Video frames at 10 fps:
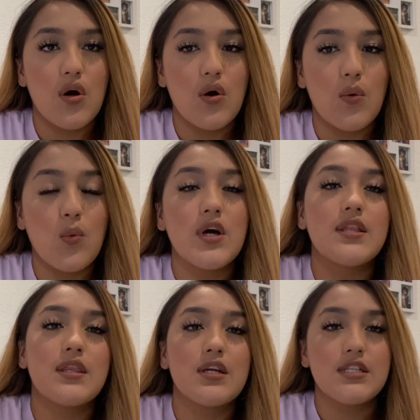
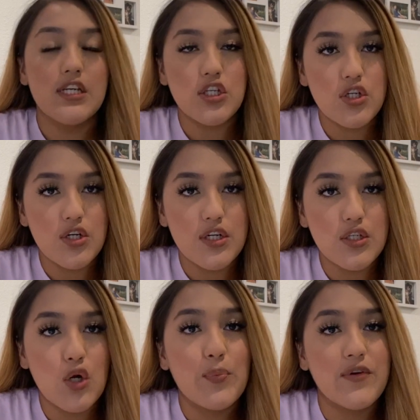what the teacher
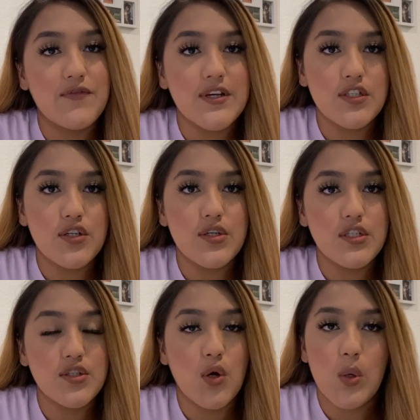or professor
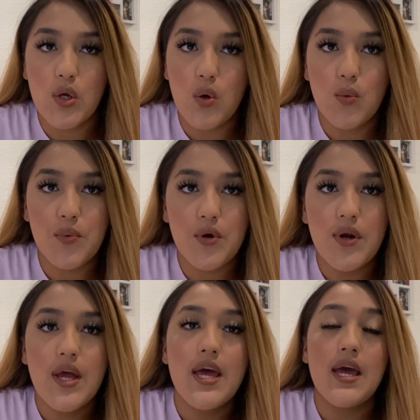is going over.
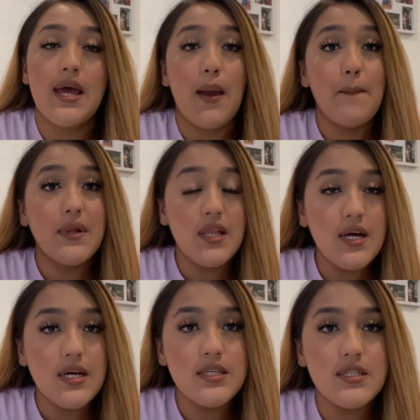And
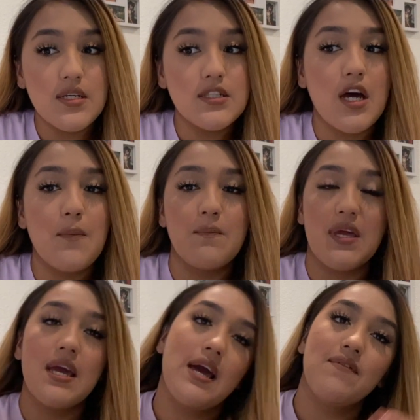plus, on top of me
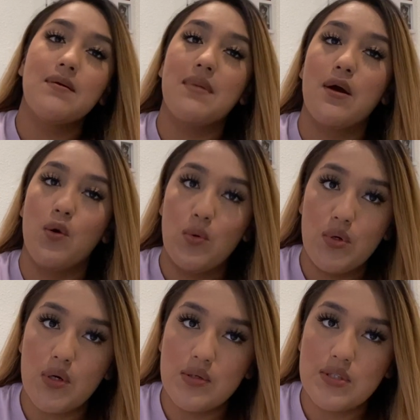having my own
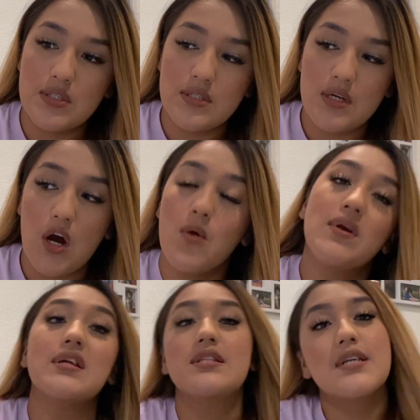notes
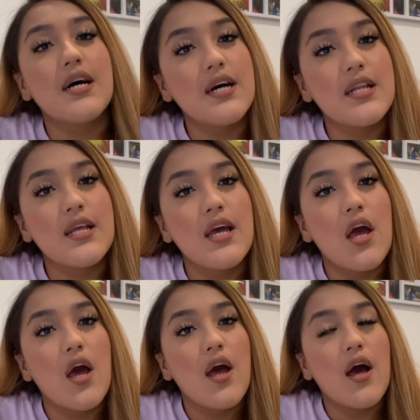already done,
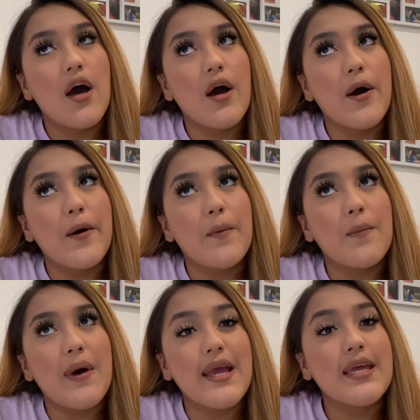
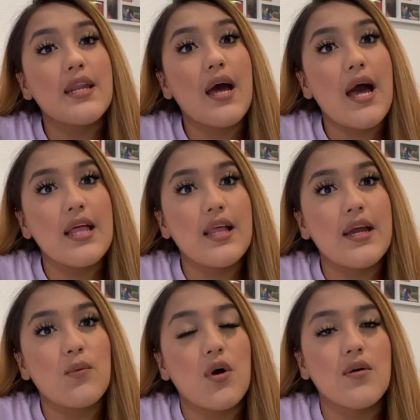I can
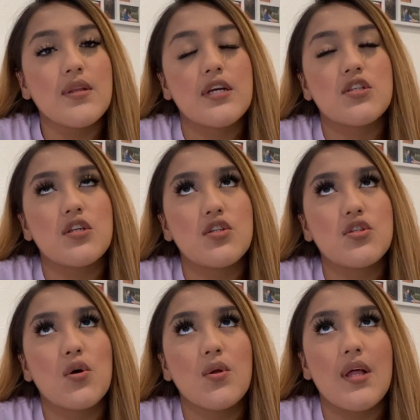highlight while in lecture.
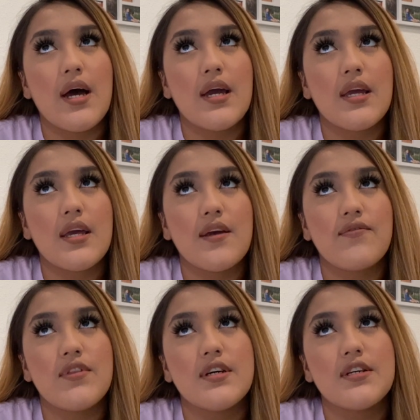So like if
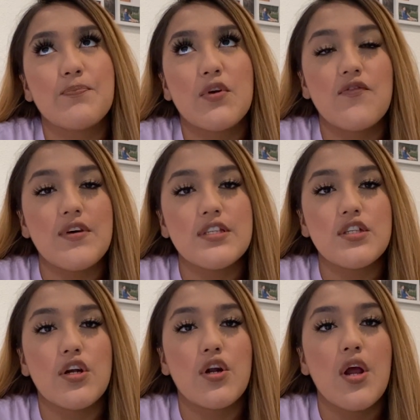the
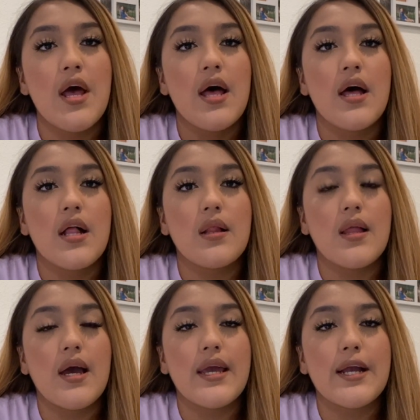professor
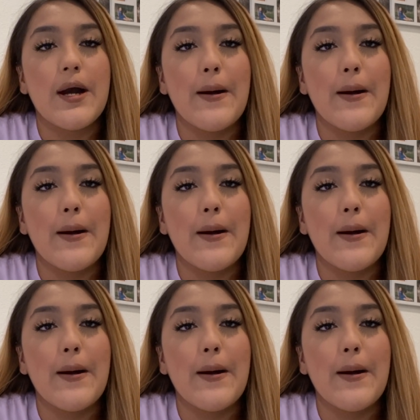like